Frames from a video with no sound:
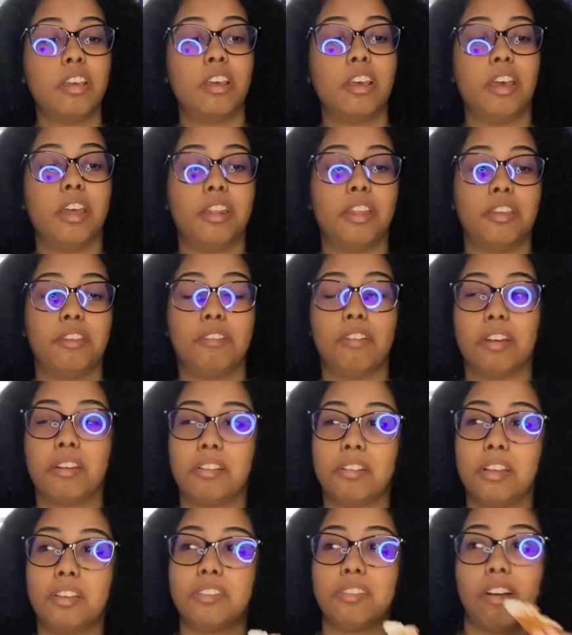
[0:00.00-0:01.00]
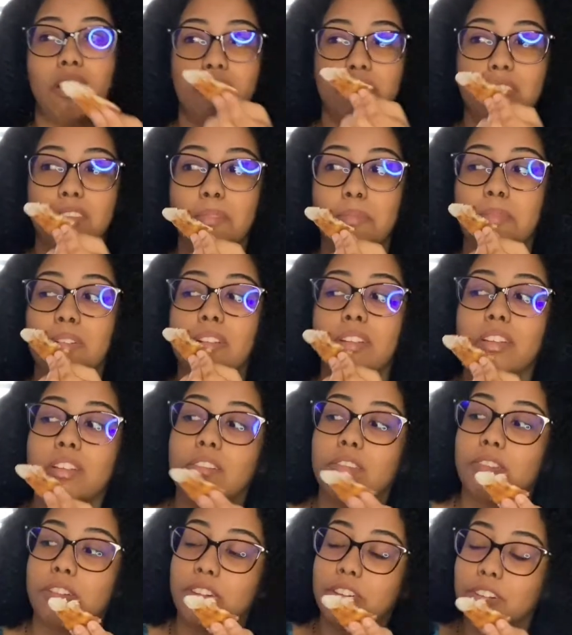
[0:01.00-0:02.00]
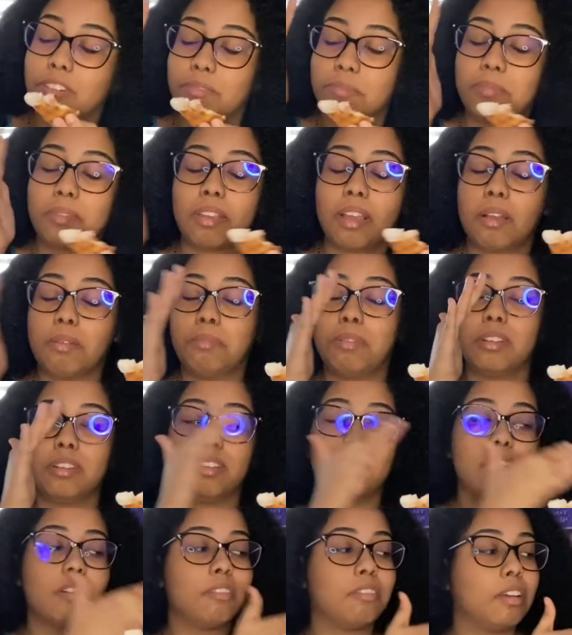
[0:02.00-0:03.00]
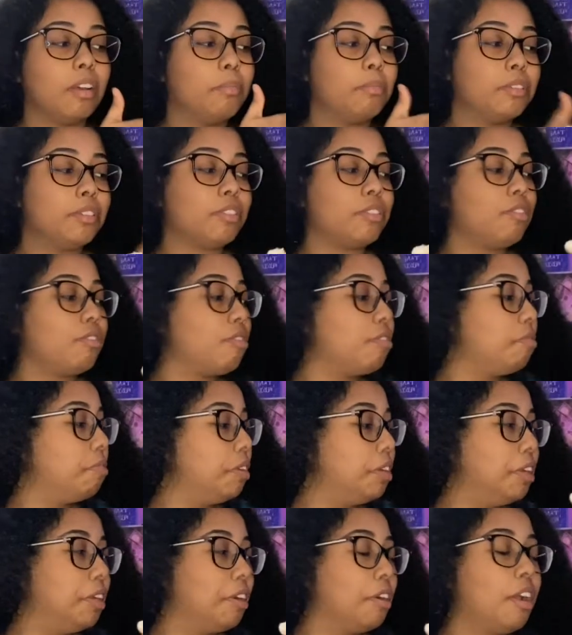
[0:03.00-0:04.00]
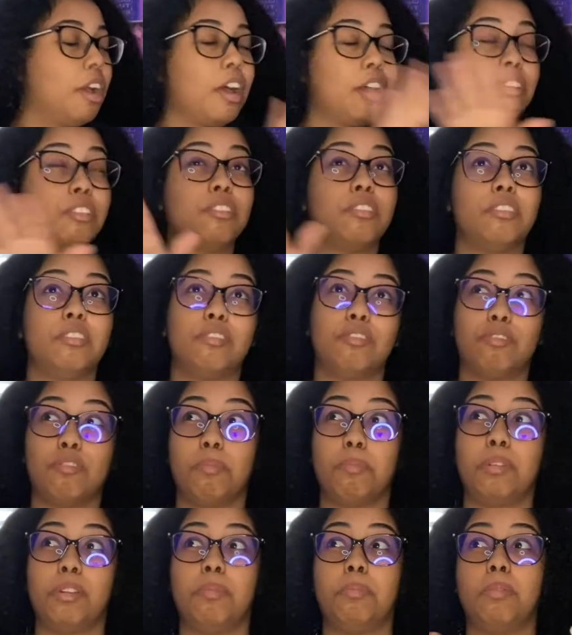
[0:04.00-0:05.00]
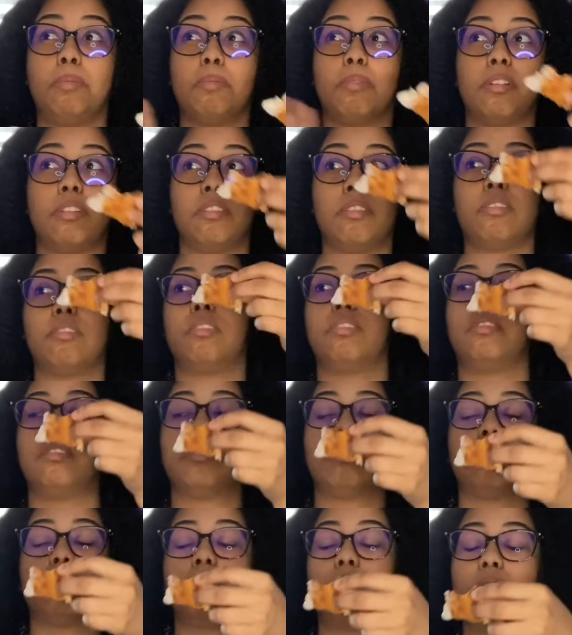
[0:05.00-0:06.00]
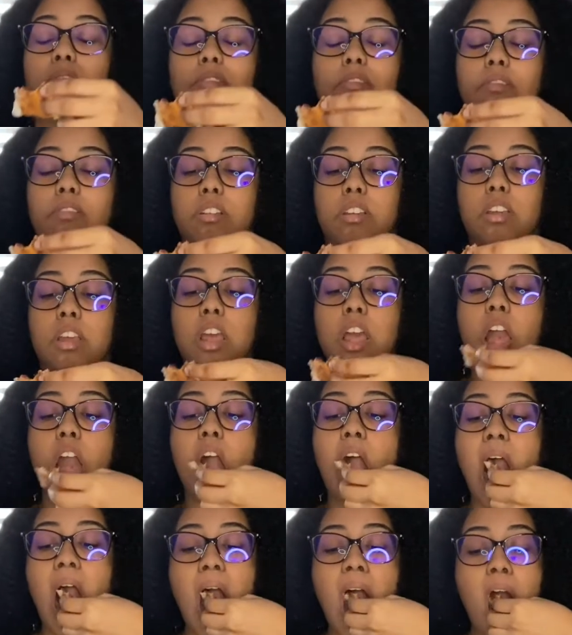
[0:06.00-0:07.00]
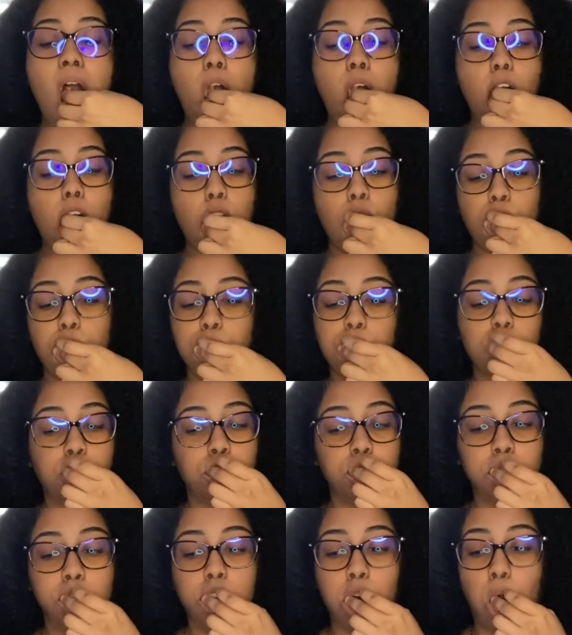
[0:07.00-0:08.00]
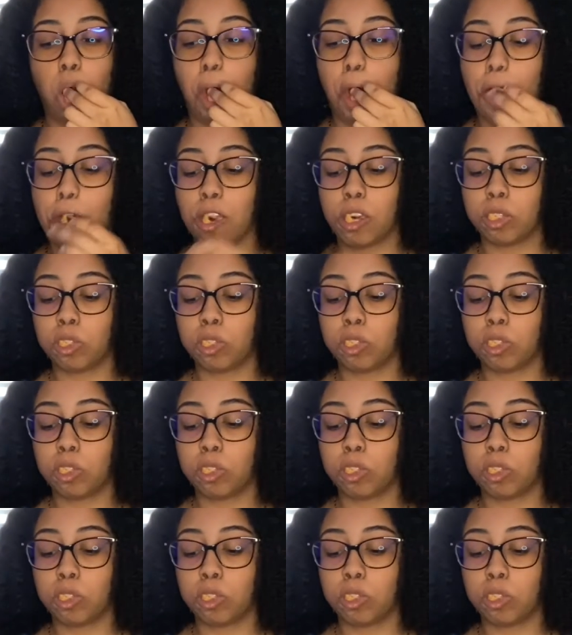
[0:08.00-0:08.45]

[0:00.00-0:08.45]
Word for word: and then you gotta like talk to them, get like, or I'll be like, okay, I'm gonna just look over here. I've seen so many people I know and it's just so annoying. It's so annoying.